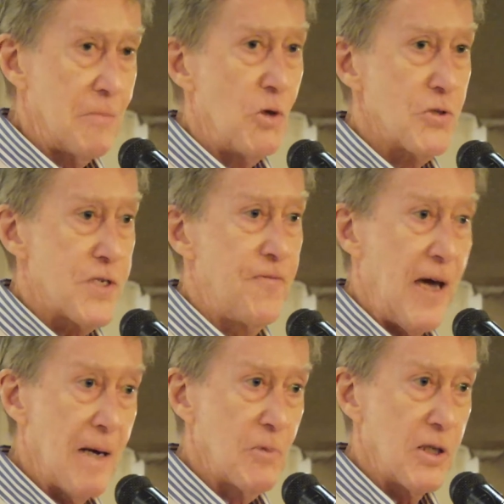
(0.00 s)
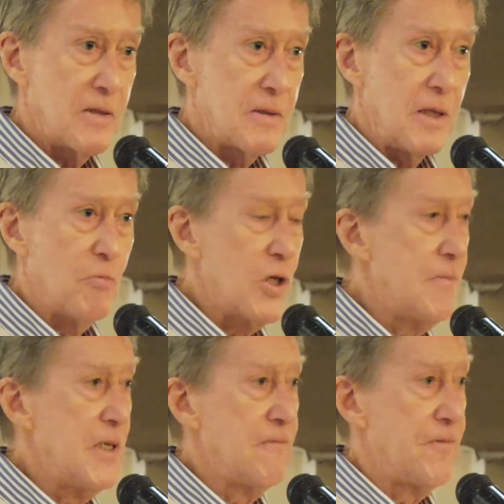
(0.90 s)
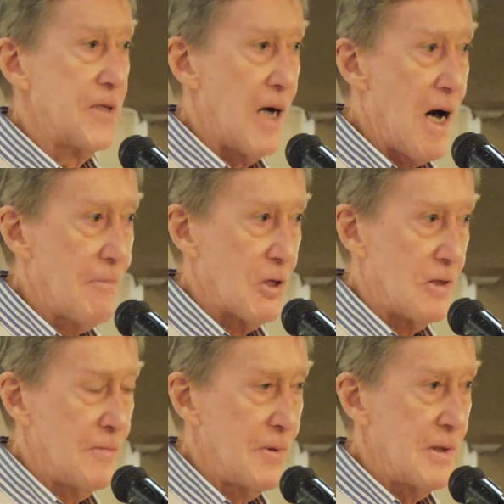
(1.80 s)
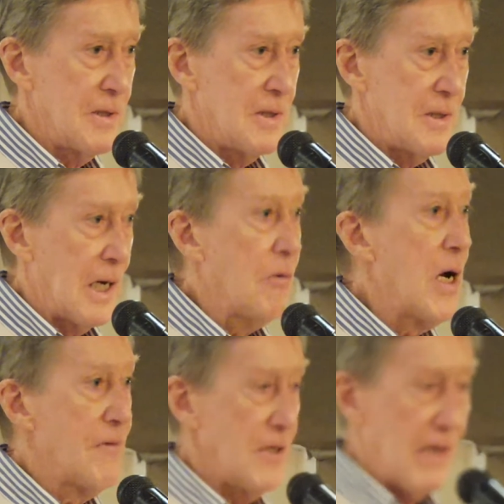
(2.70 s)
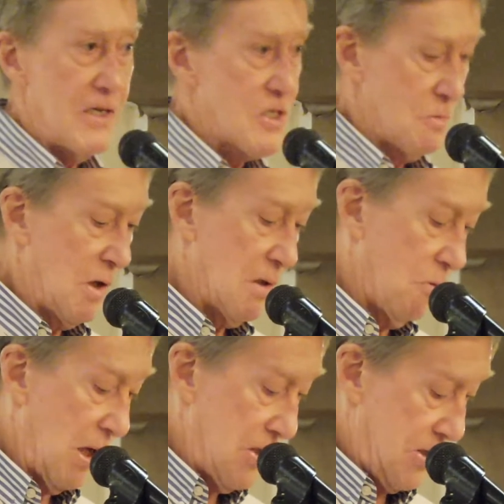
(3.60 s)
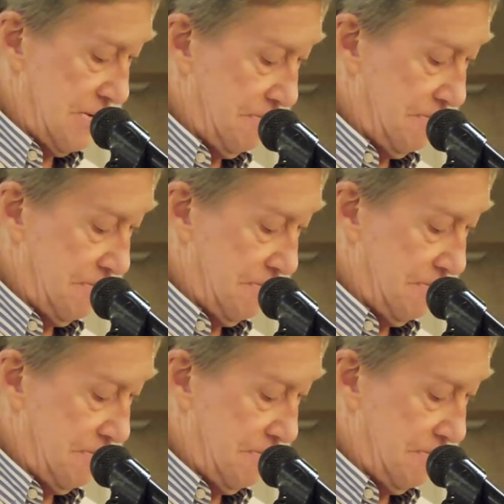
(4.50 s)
the Motes family. It would have been phenomenal. However, that isn't what it was.